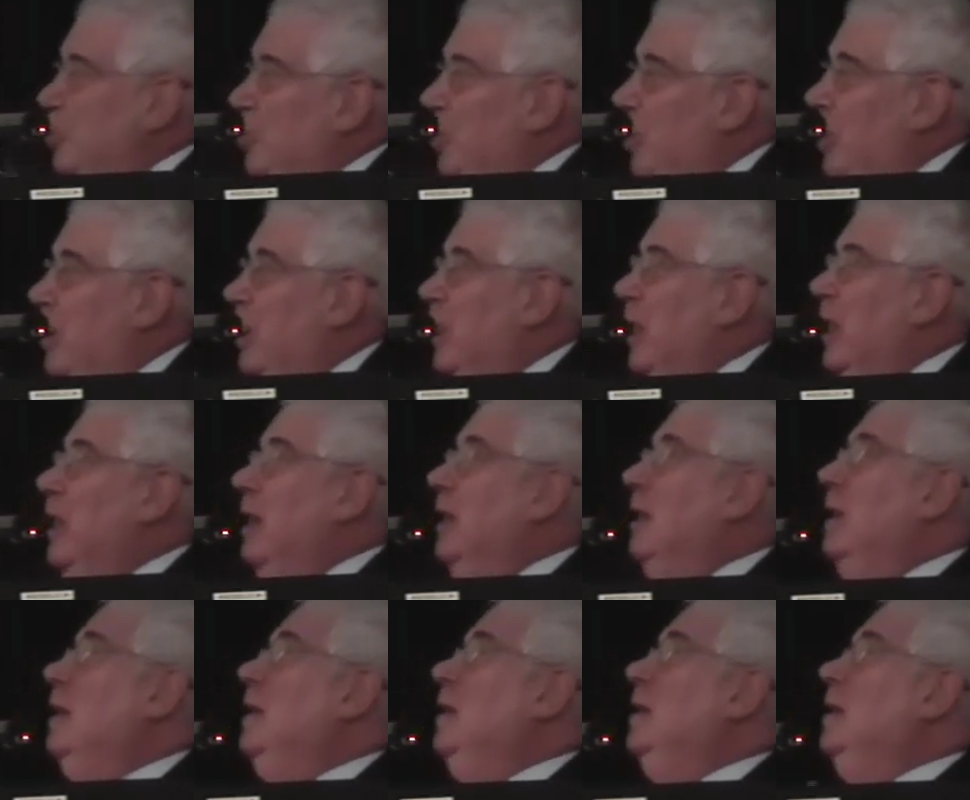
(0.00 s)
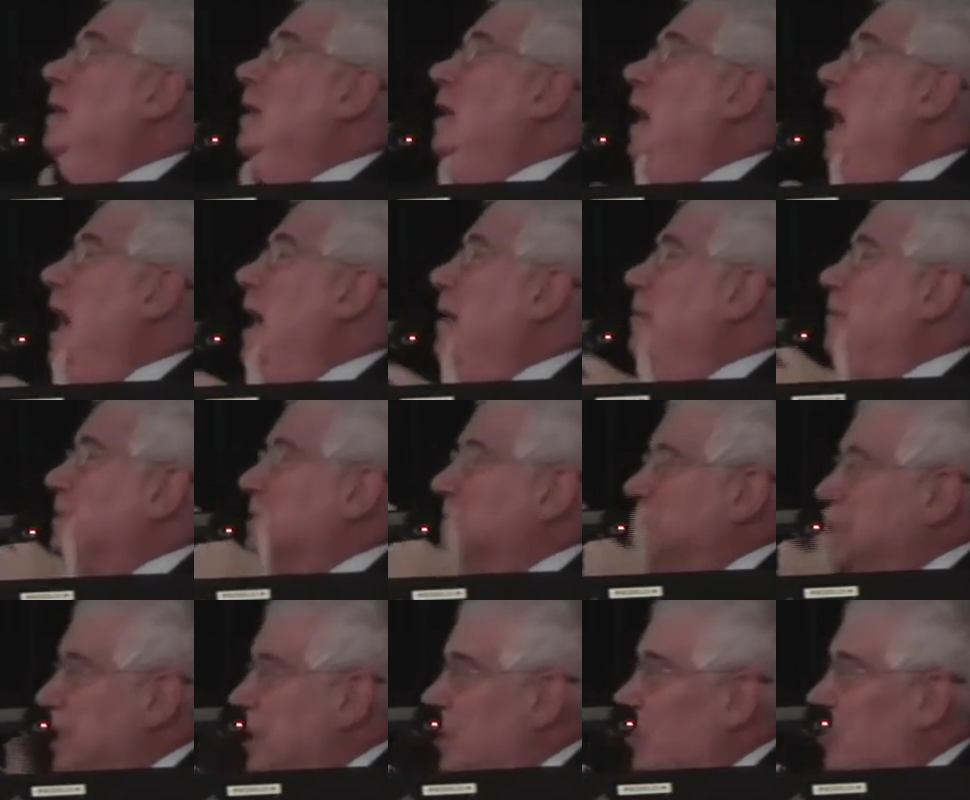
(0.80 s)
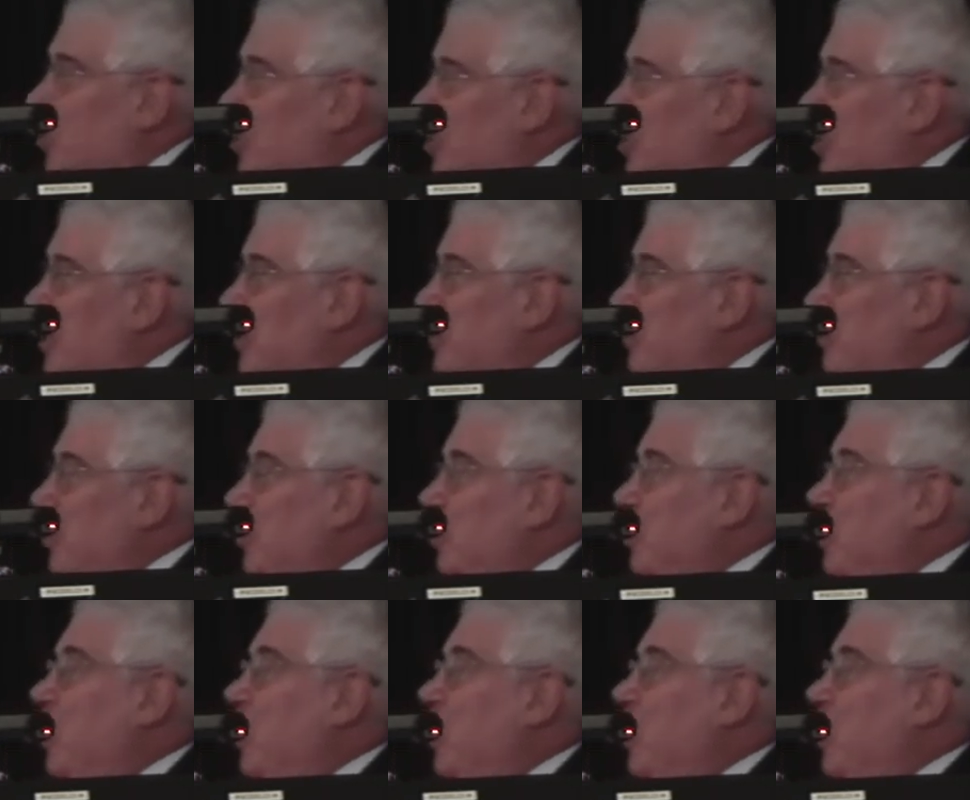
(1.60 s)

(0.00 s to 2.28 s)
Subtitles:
working. I haven't seen a word of your